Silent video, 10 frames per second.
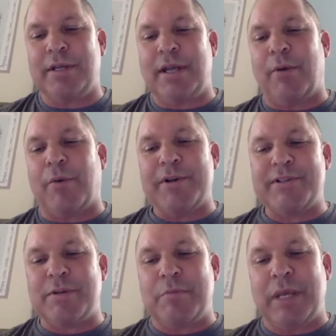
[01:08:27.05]
It was
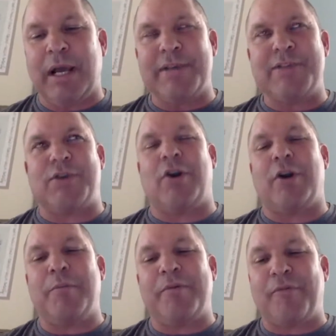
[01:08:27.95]
to me. I
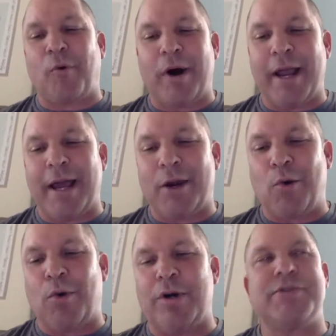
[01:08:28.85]
started before I had a
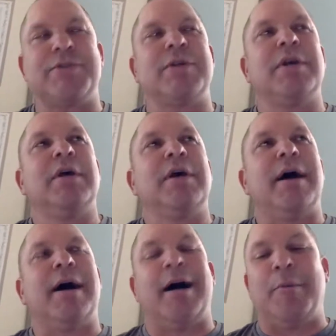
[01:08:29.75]
course,
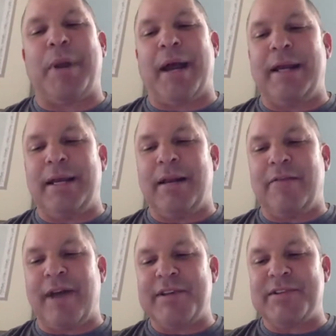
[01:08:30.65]
but I did
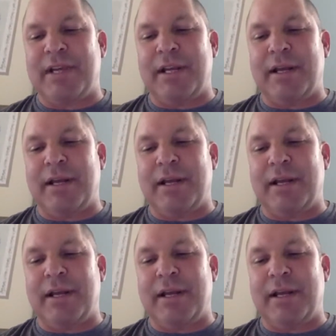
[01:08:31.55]
invest in.